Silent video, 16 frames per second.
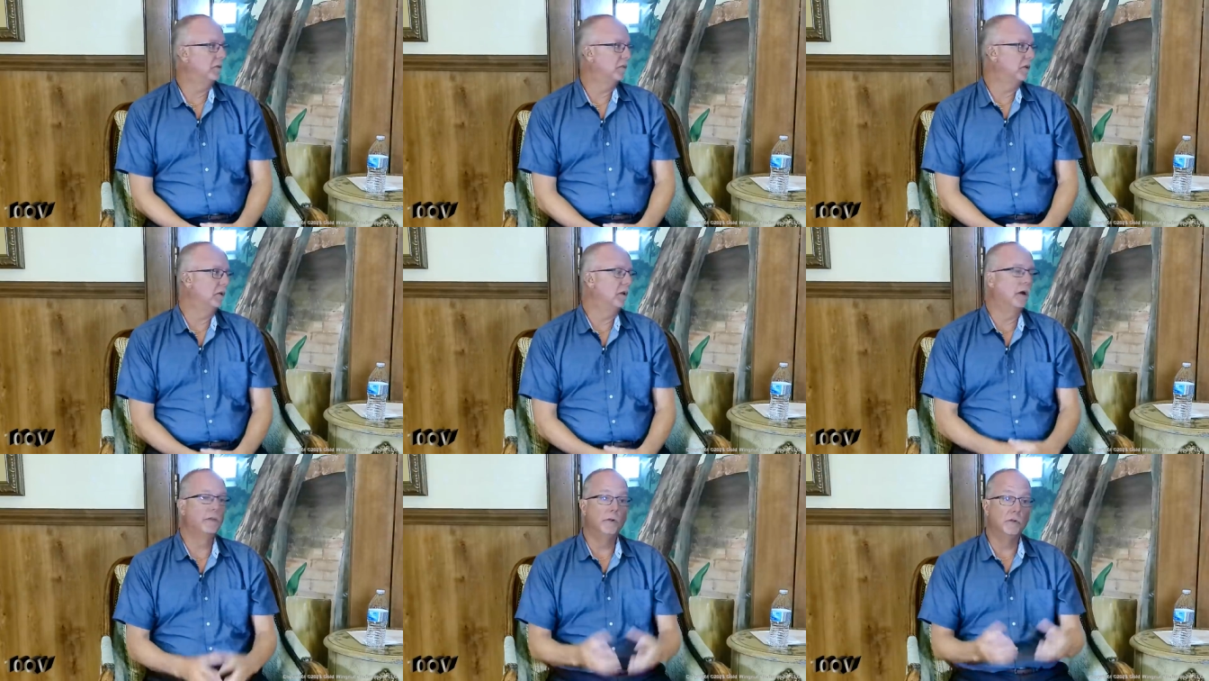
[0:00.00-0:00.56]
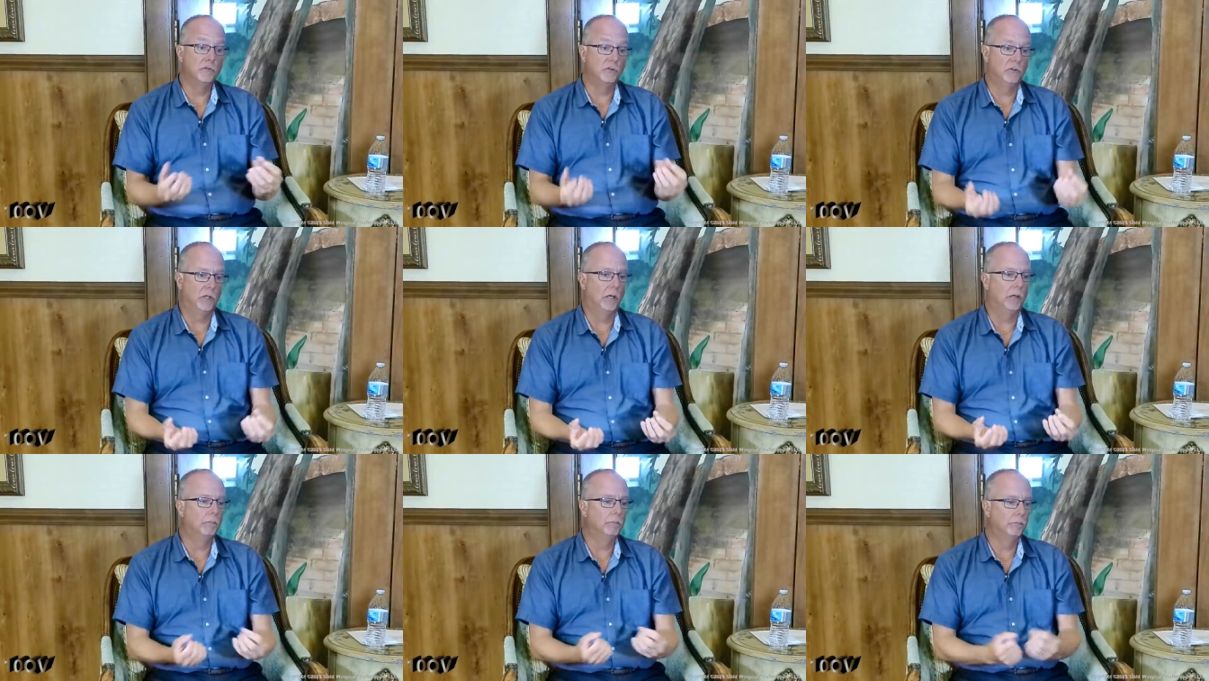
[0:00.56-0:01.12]
another
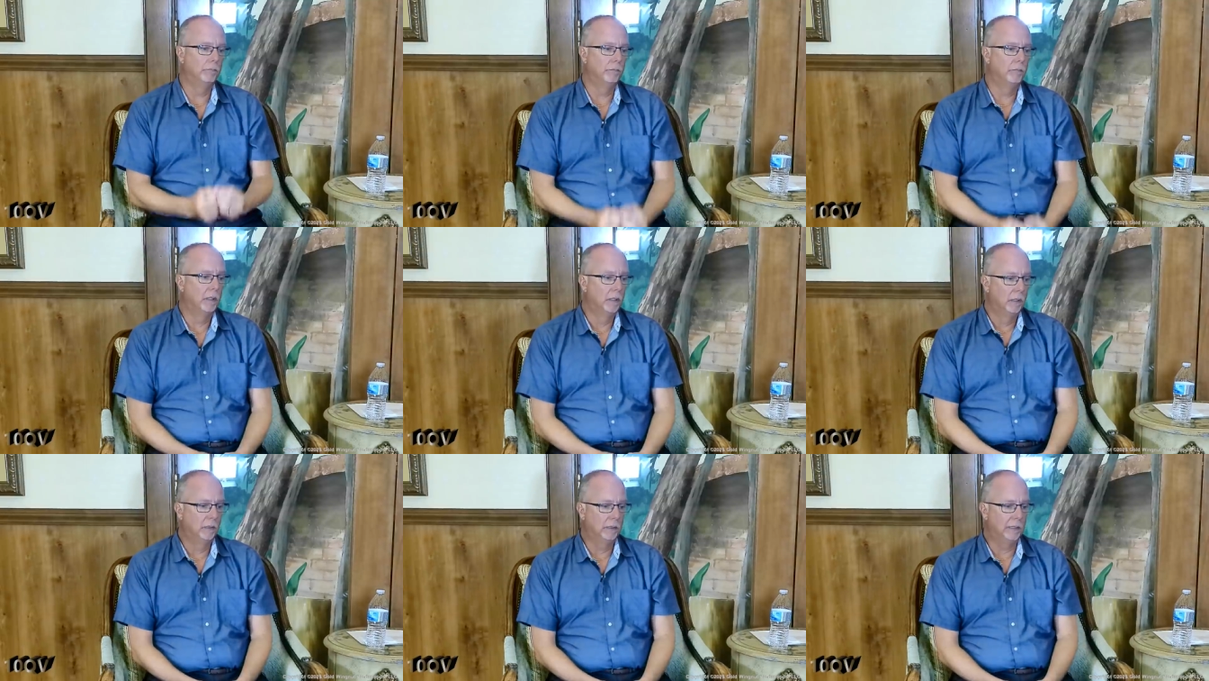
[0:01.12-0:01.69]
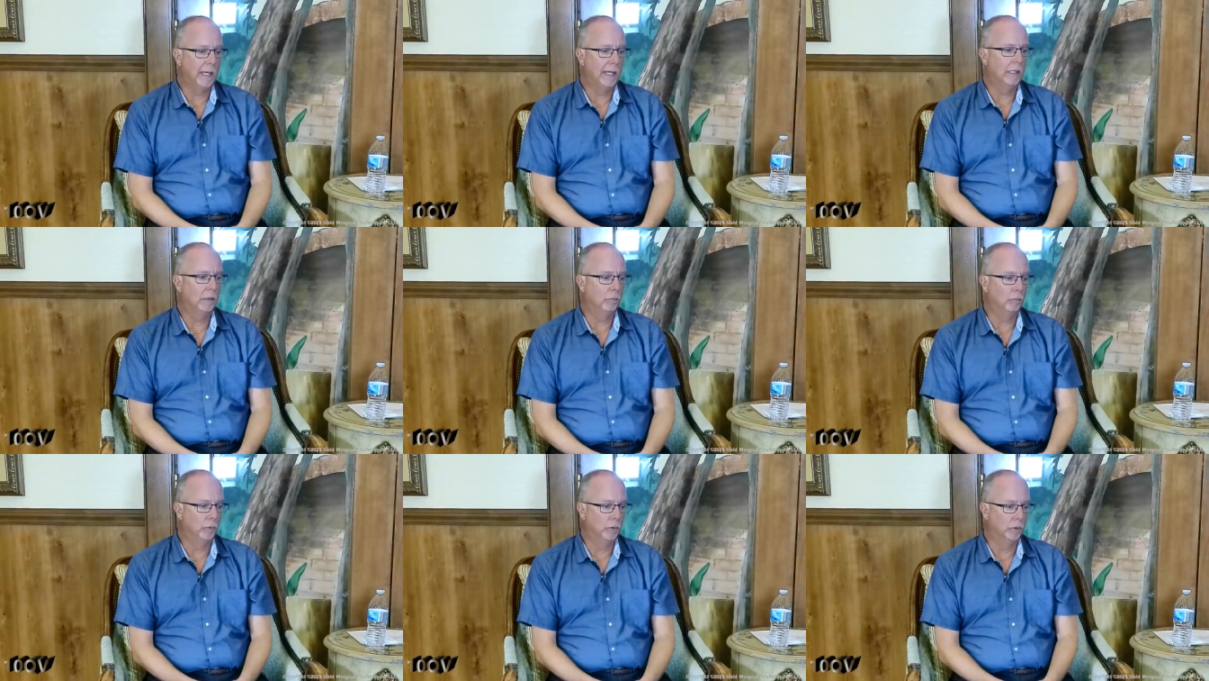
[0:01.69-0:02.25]
gem that
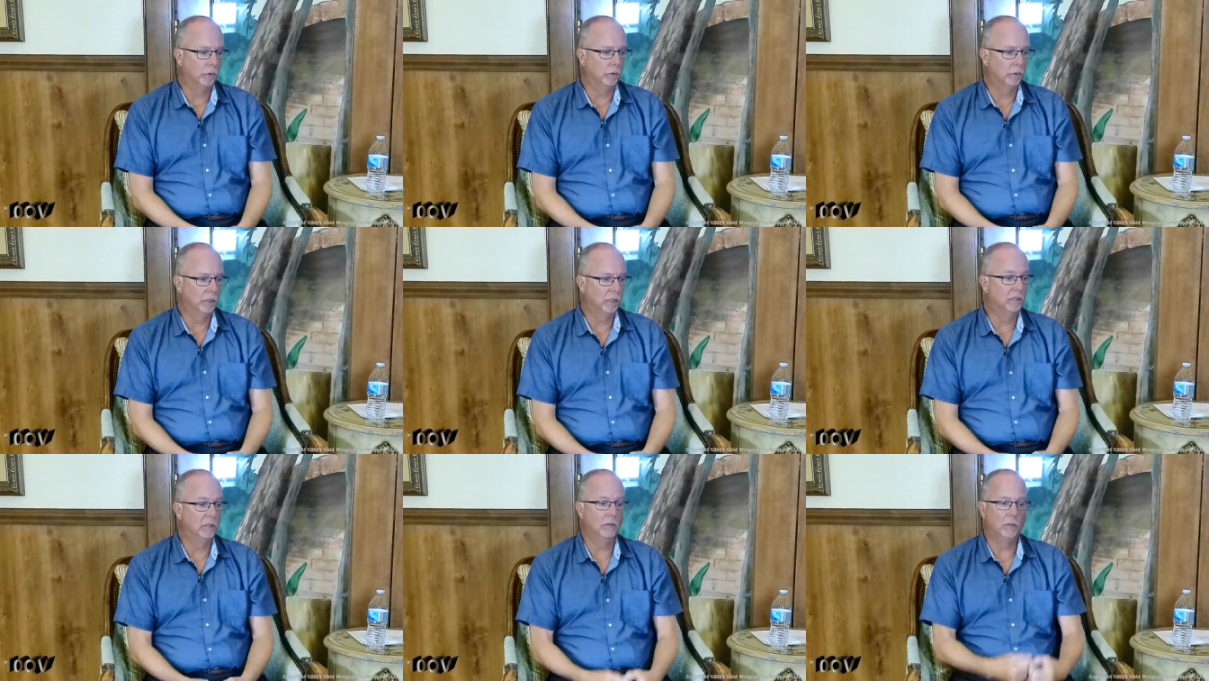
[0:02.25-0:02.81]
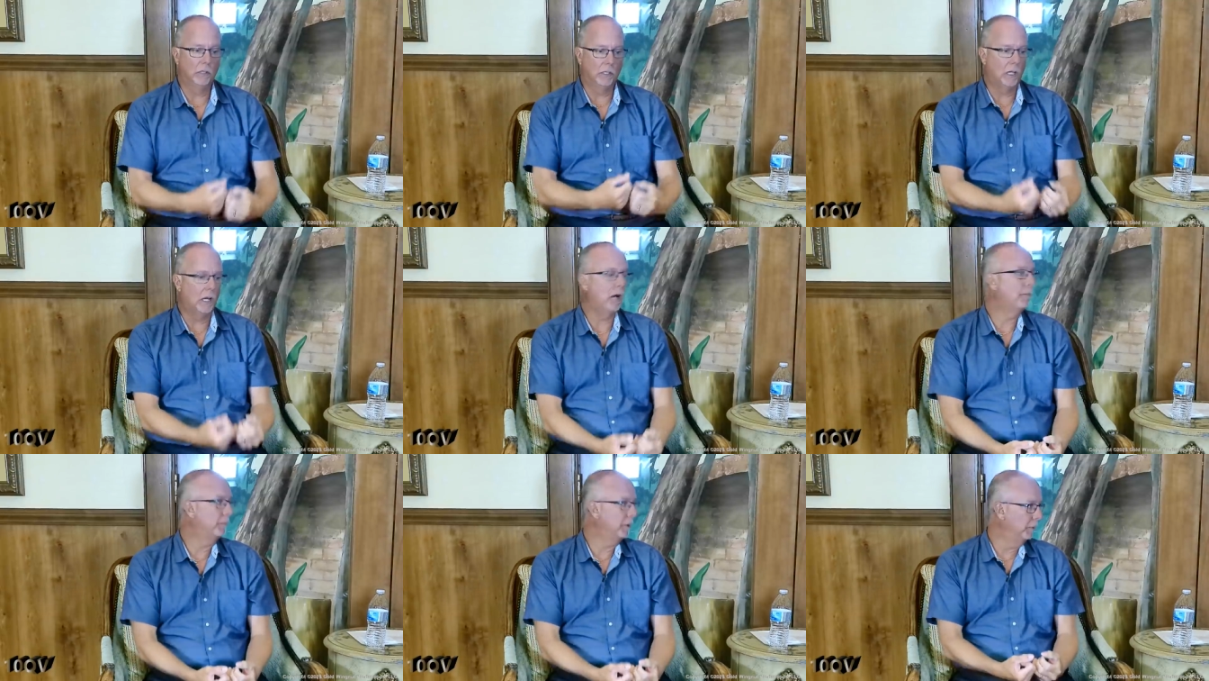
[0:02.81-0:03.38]
will continue to
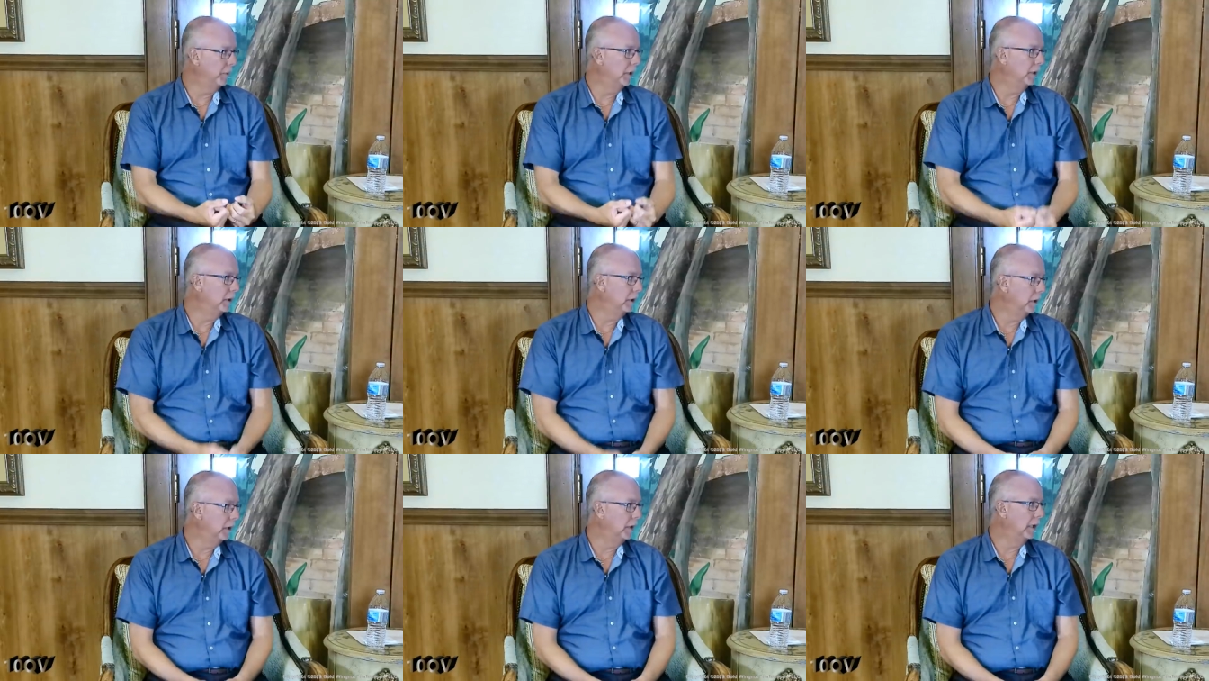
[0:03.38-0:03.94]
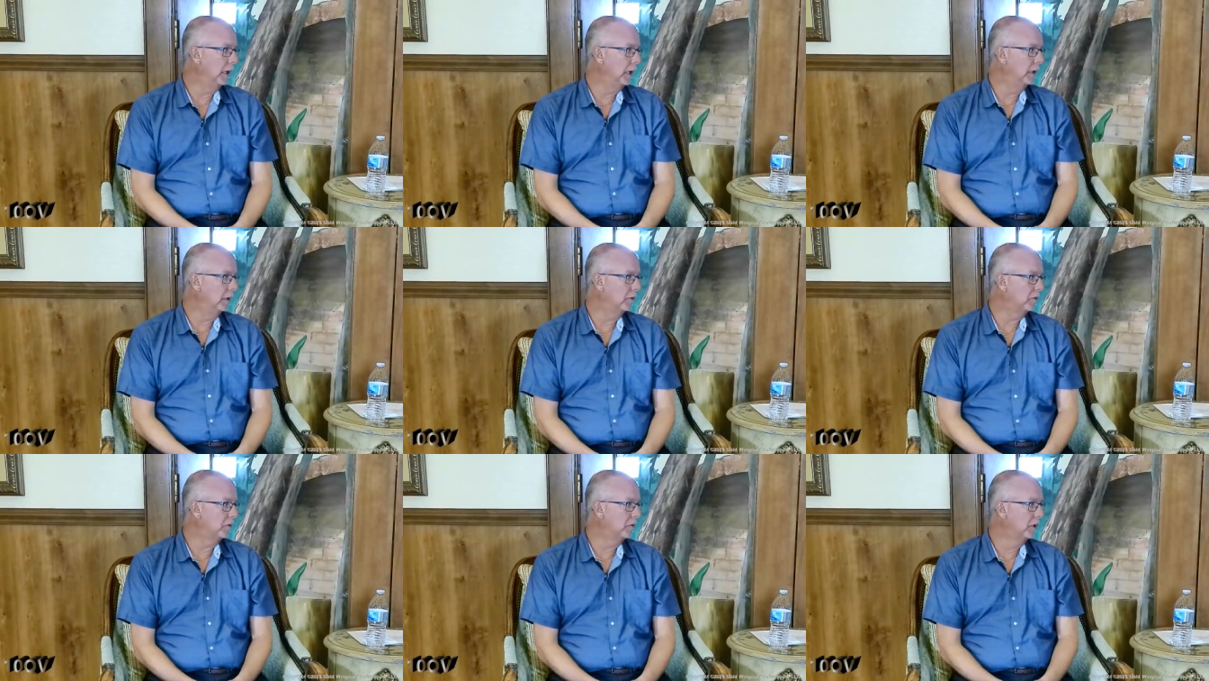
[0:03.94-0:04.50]
complement and
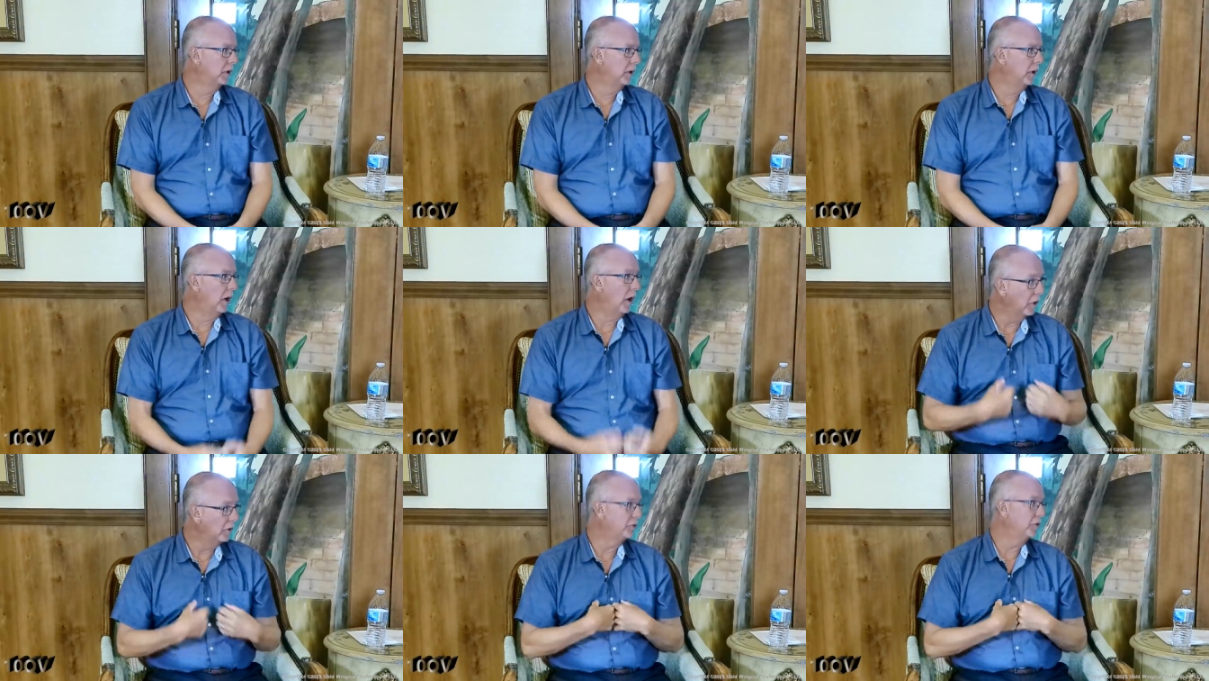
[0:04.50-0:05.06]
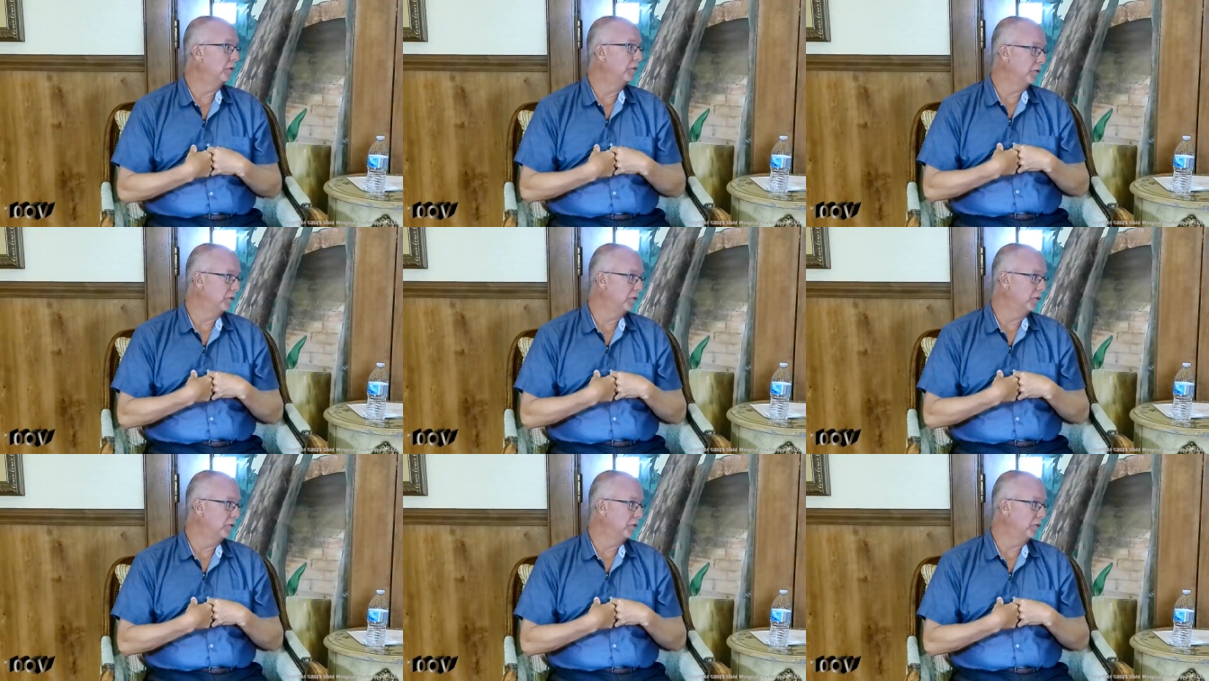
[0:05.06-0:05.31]
enhance our service